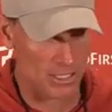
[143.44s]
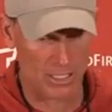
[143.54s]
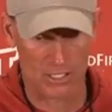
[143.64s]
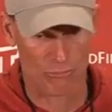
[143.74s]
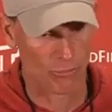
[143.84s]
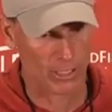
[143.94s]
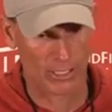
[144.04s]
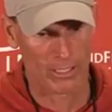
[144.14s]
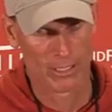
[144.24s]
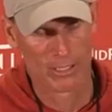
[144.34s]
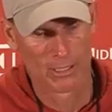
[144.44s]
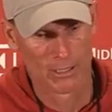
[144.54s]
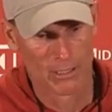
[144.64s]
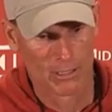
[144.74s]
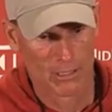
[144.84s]
And he's really...
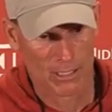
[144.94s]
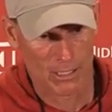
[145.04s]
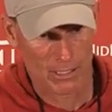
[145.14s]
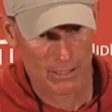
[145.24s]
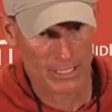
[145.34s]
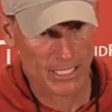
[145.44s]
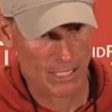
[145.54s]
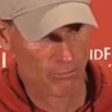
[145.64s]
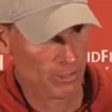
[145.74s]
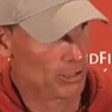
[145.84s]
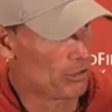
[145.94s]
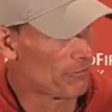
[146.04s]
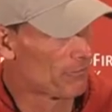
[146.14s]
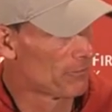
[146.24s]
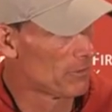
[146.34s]
he's had a really
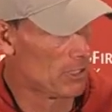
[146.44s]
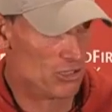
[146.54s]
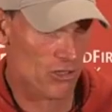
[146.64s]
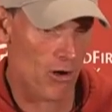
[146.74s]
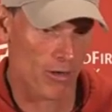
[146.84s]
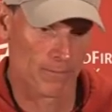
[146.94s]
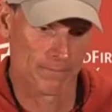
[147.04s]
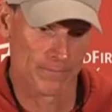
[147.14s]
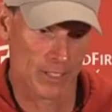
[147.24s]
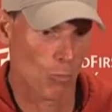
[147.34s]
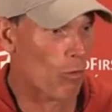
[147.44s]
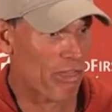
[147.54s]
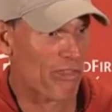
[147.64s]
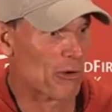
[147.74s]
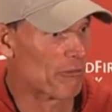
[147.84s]
good start. You know, we're
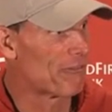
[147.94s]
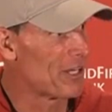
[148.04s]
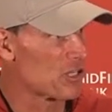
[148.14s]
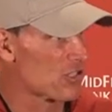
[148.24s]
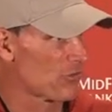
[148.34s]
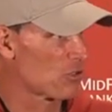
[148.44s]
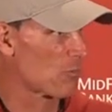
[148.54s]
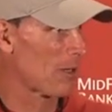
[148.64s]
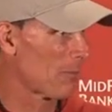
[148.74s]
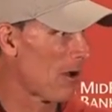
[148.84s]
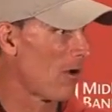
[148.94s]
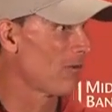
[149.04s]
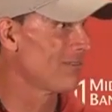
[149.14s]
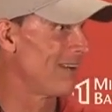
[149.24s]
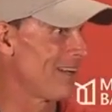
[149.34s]
third finish through spring
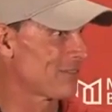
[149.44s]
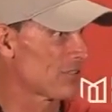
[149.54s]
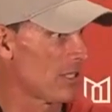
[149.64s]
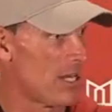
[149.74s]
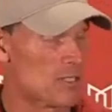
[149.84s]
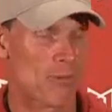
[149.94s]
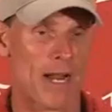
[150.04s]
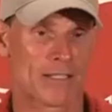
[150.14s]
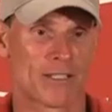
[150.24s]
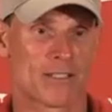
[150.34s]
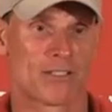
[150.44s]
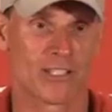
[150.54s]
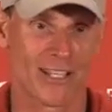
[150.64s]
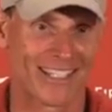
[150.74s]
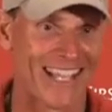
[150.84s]
ball after today's practice,
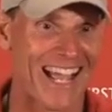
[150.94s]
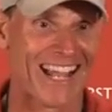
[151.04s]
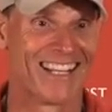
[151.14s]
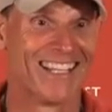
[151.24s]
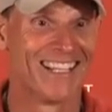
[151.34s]
just like that.